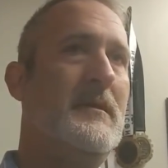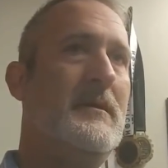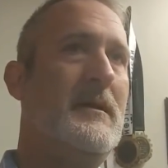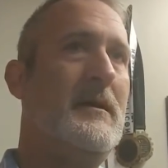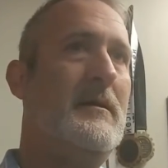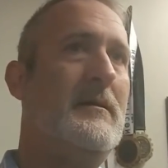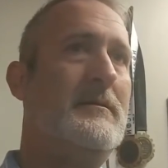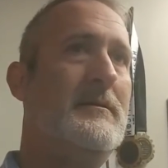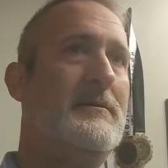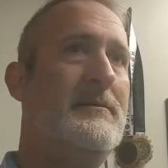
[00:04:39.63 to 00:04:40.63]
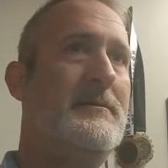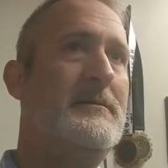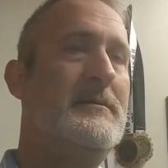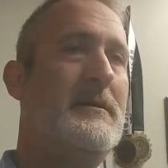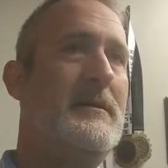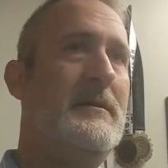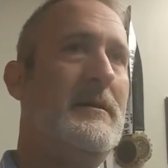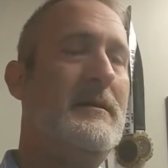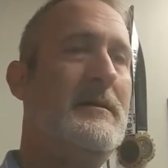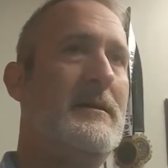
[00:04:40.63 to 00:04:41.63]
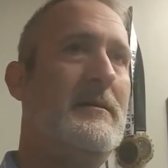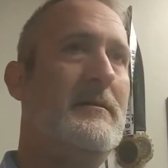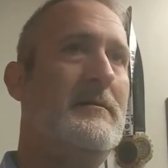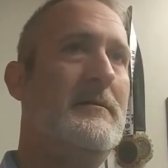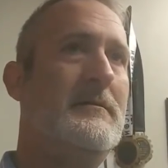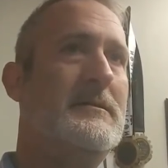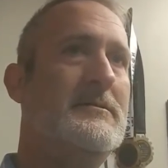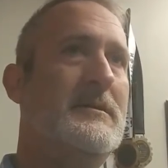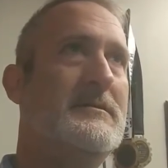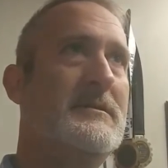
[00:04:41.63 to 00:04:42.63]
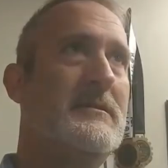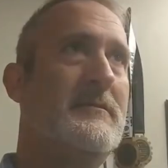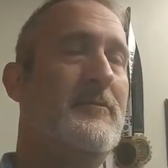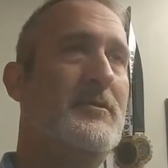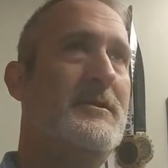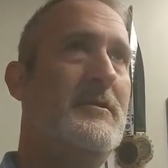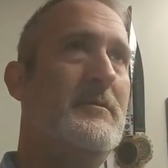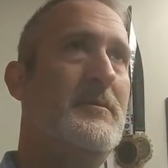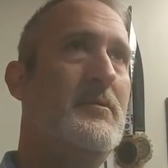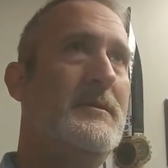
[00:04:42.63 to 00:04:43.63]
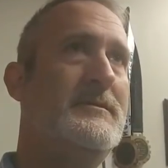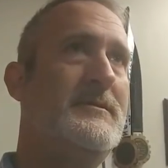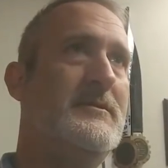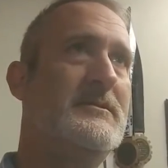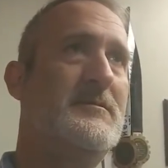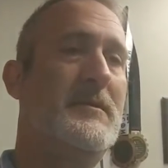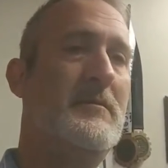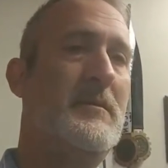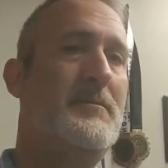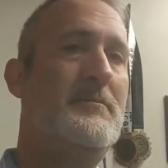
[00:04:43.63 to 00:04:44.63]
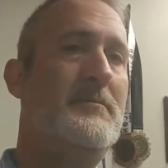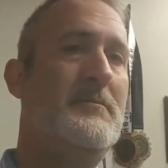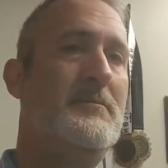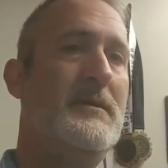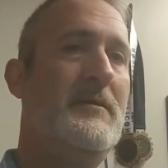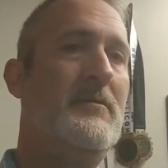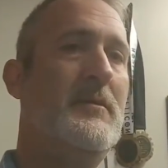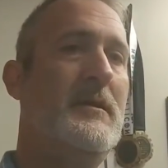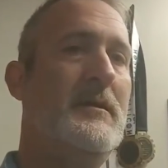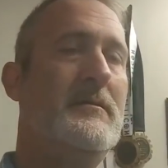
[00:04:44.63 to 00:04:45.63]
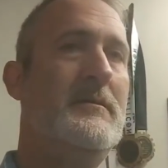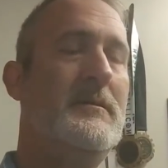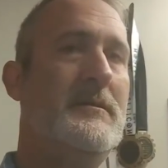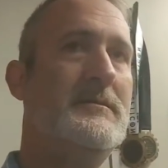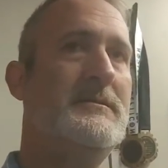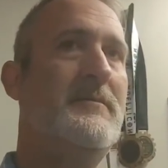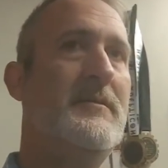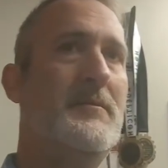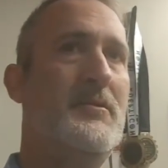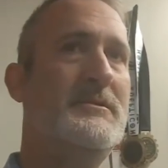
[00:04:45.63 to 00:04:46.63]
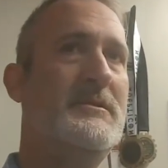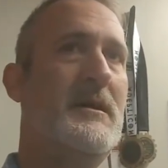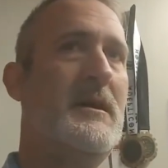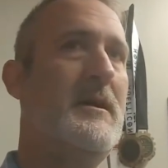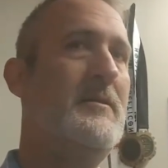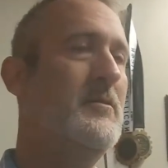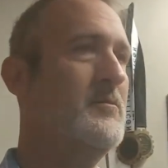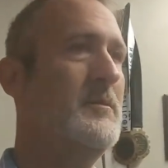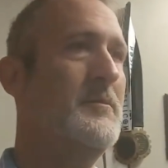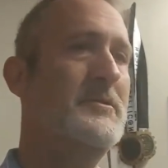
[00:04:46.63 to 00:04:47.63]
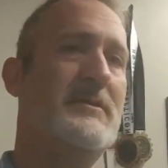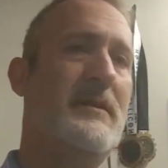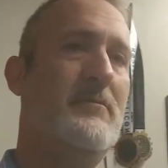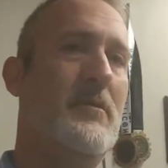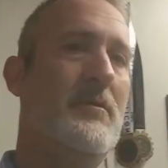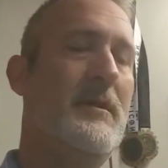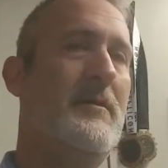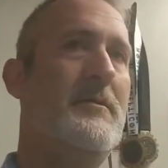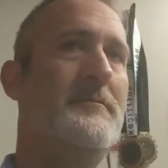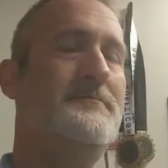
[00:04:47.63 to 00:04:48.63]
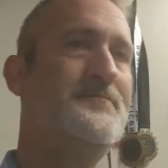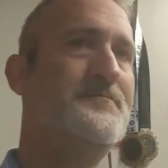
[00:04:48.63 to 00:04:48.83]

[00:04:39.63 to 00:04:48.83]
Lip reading: Yeah, I kind of, because it's 1,400 points. You can split them up either way. 700 points a guy, or one person can have more than the other.